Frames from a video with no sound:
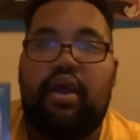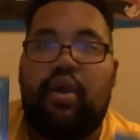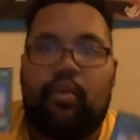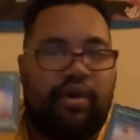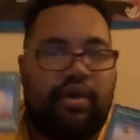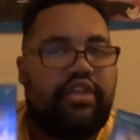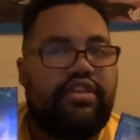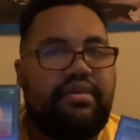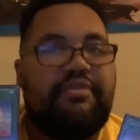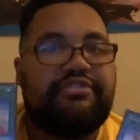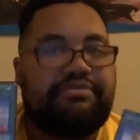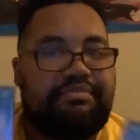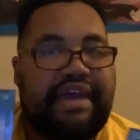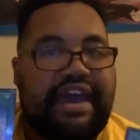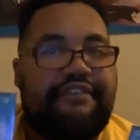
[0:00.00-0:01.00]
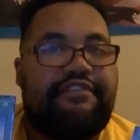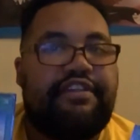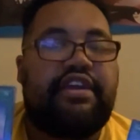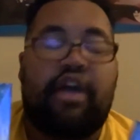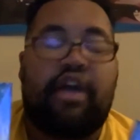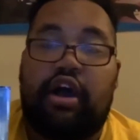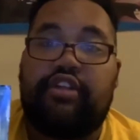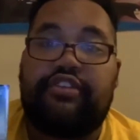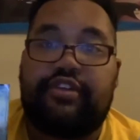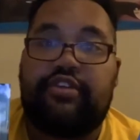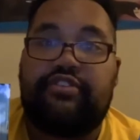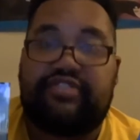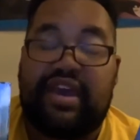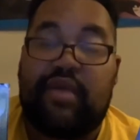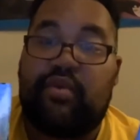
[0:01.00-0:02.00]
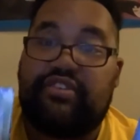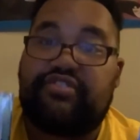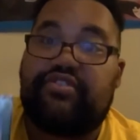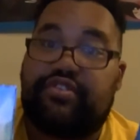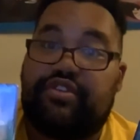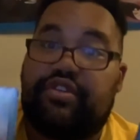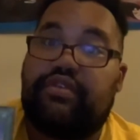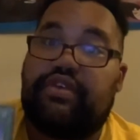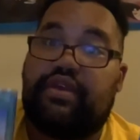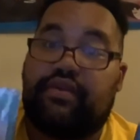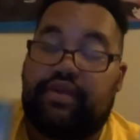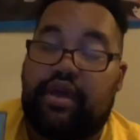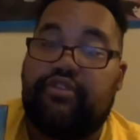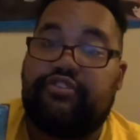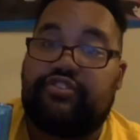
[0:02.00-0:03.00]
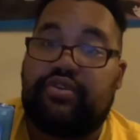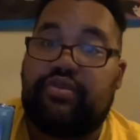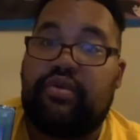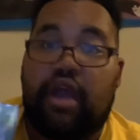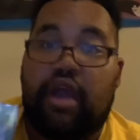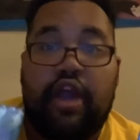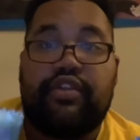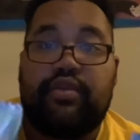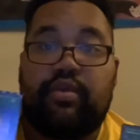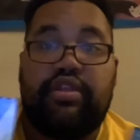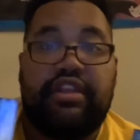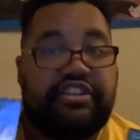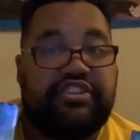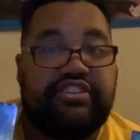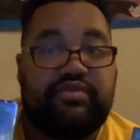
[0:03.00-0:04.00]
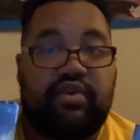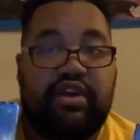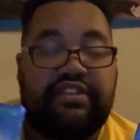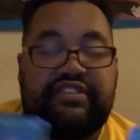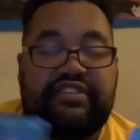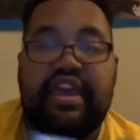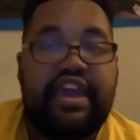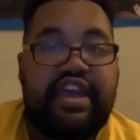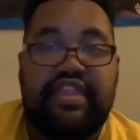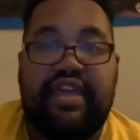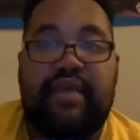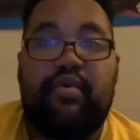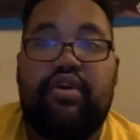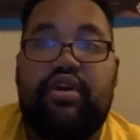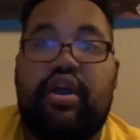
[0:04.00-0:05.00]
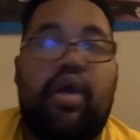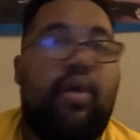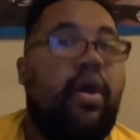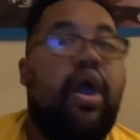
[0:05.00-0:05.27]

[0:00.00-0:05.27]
one of the most baffling altars that Western Yu-Gi-Oh! Goes through are the religious ones. They will go